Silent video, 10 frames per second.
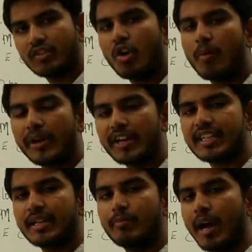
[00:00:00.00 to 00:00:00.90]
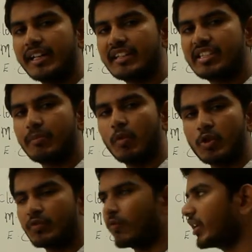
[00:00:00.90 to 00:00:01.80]
cooperation matters the
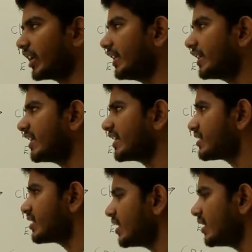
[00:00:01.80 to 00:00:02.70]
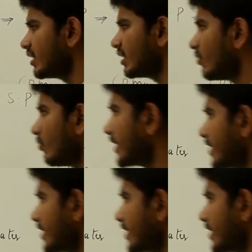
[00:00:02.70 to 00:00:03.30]
most for India? Let us see why